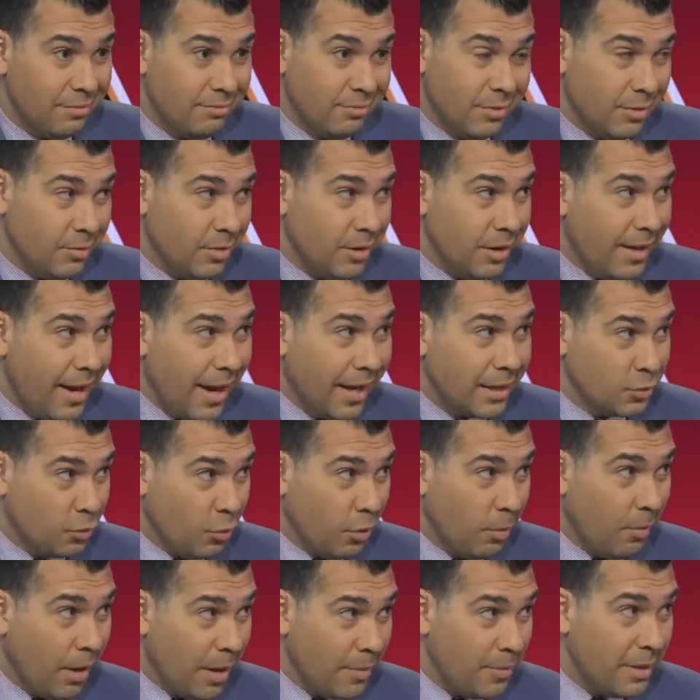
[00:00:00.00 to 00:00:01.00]
The, the next
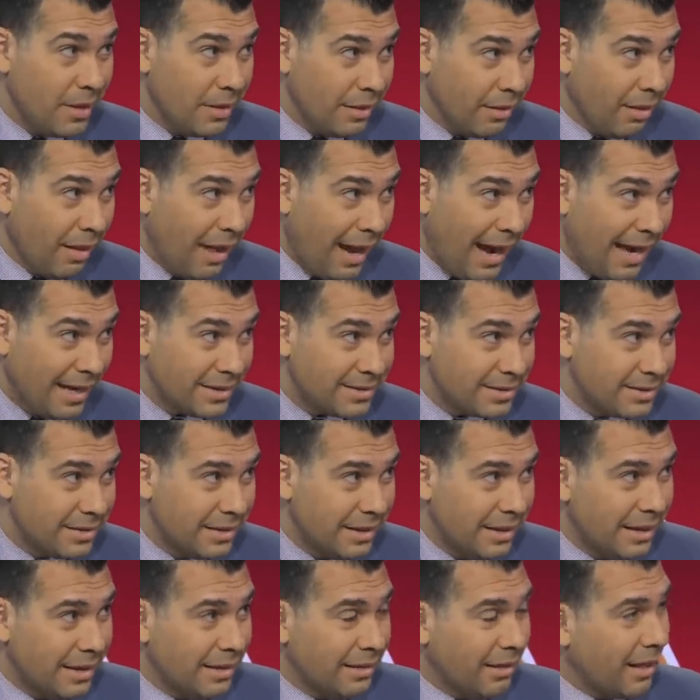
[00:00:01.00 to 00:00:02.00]
one might be the
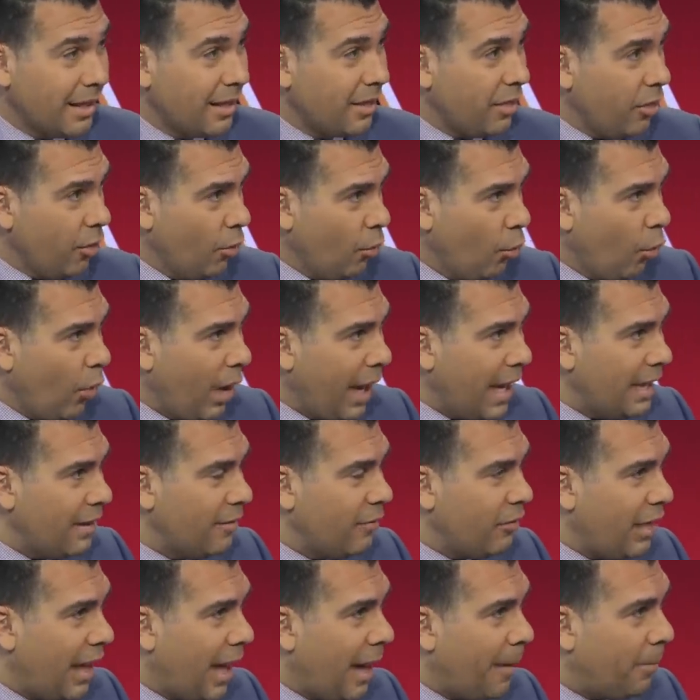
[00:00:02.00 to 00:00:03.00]
last like the weight
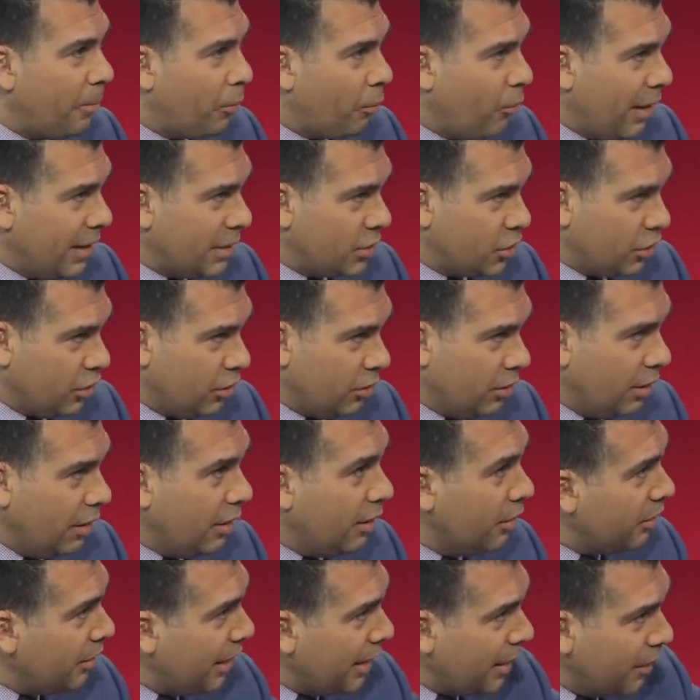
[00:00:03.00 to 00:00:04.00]
of that pressure.
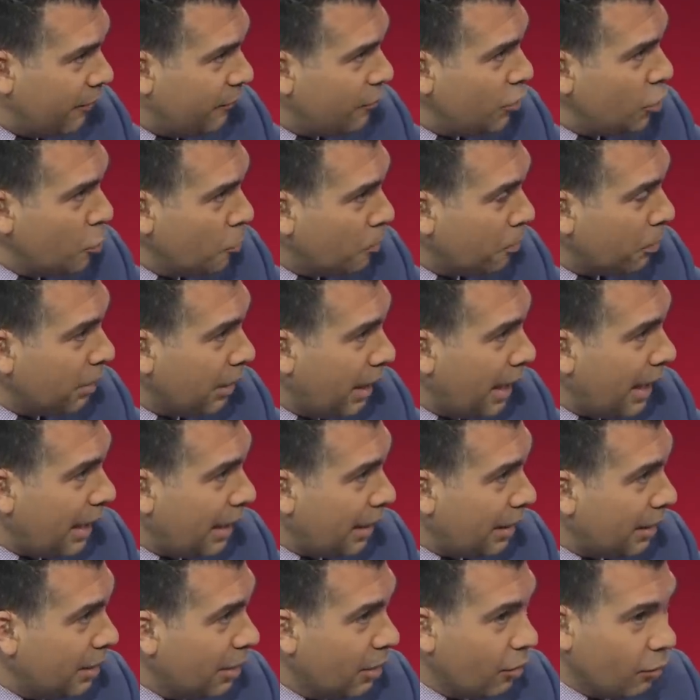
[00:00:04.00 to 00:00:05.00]
Think of you
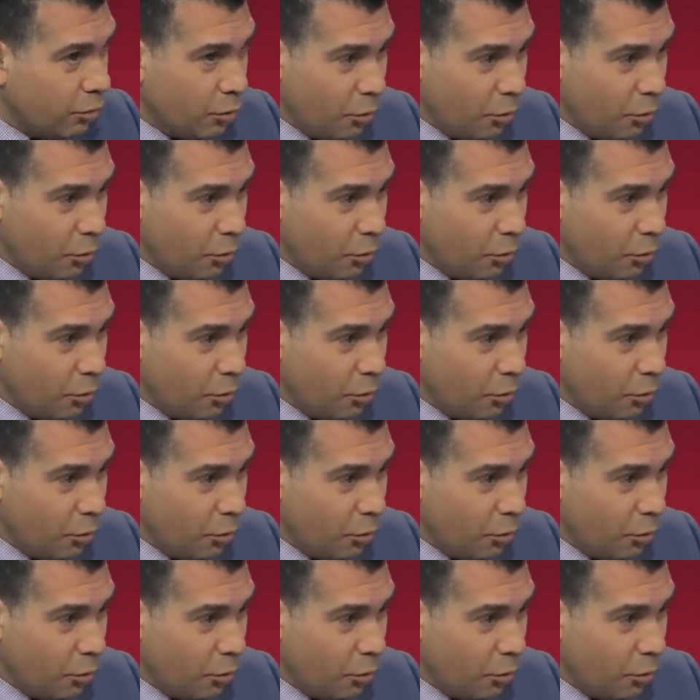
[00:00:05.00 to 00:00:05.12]
playing.